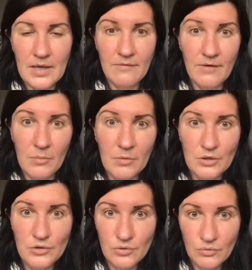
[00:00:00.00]
family
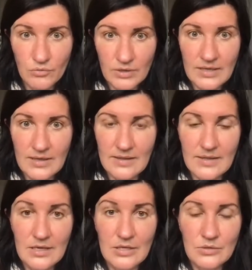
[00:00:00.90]
jewelry that
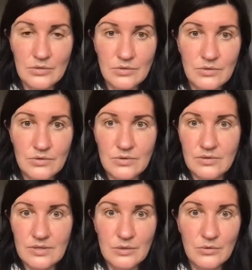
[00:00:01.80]
they
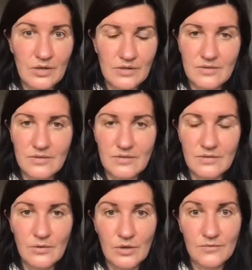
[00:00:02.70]
do
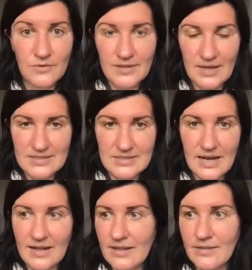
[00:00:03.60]
not fit that
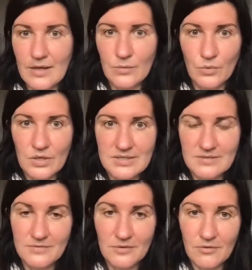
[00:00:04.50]
style, and that was
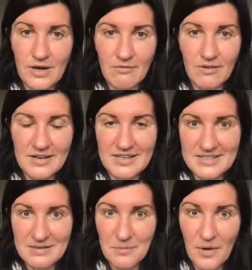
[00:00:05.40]
forever in
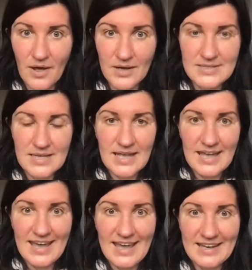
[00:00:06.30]
some box,
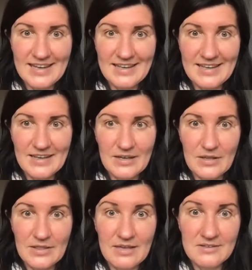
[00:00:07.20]
and
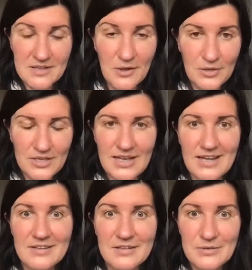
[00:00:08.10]
they sold it
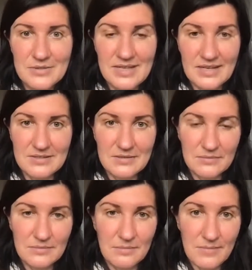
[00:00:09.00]
and use that
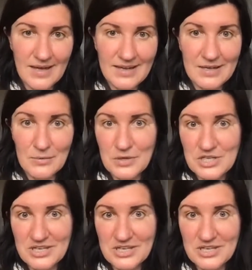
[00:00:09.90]
money, which